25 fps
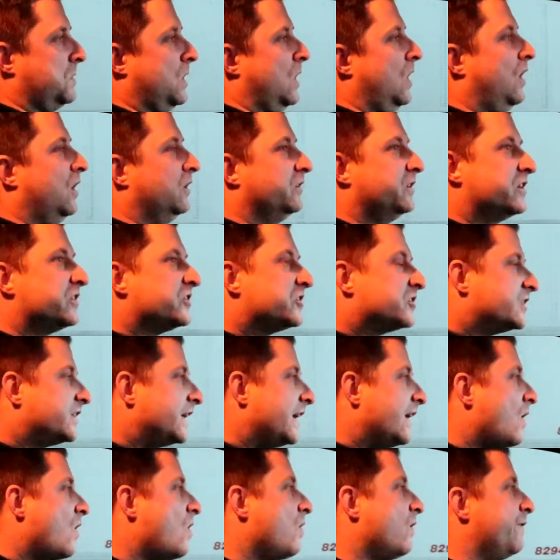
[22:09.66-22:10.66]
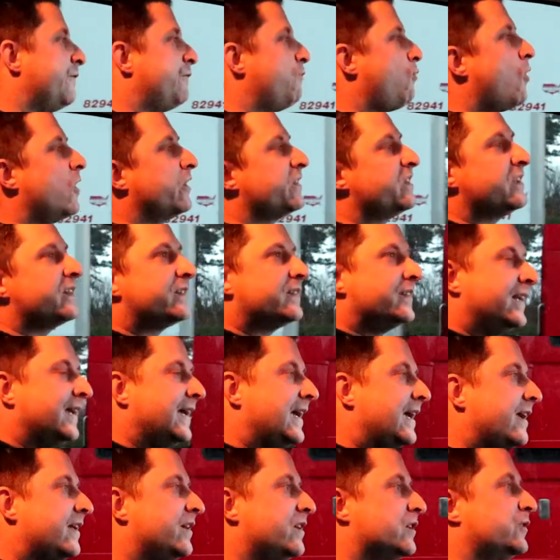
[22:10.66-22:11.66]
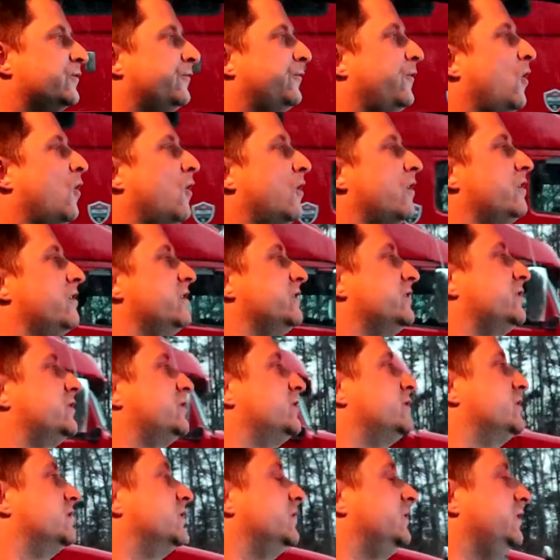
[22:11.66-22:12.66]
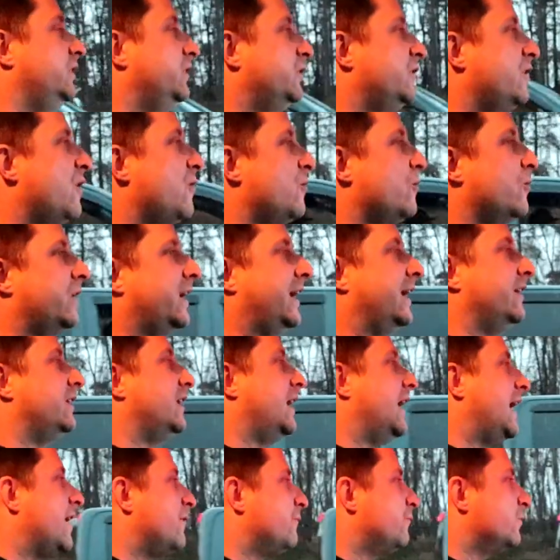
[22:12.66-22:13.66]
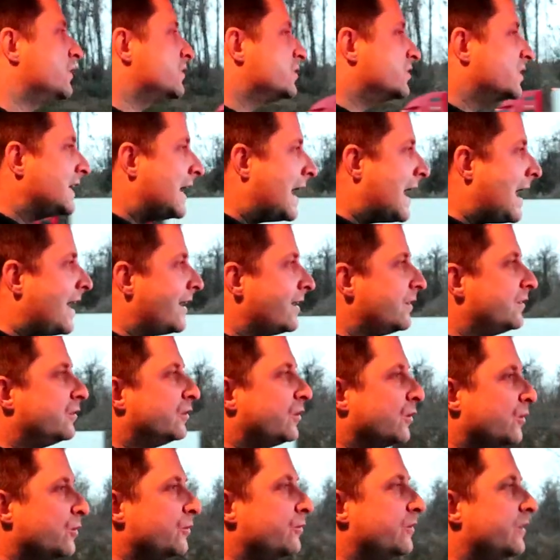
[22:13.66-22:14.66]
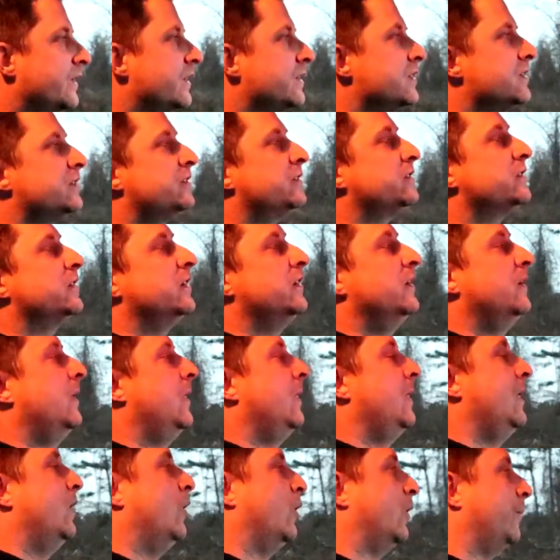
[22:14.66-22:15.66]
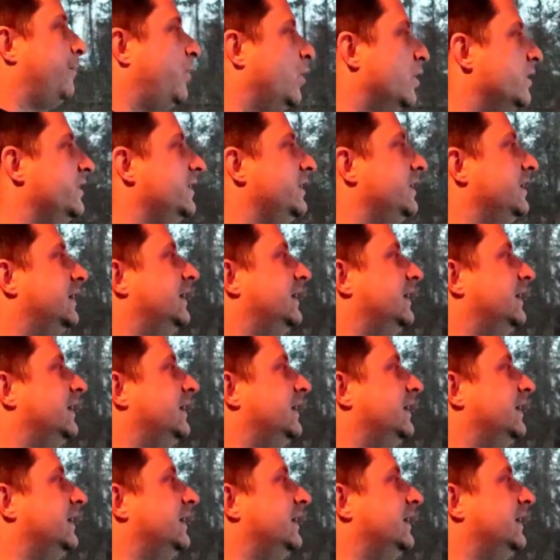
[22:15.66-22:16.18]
On the scale of 1 to 10, as far as, you know, can the average guy do this or put it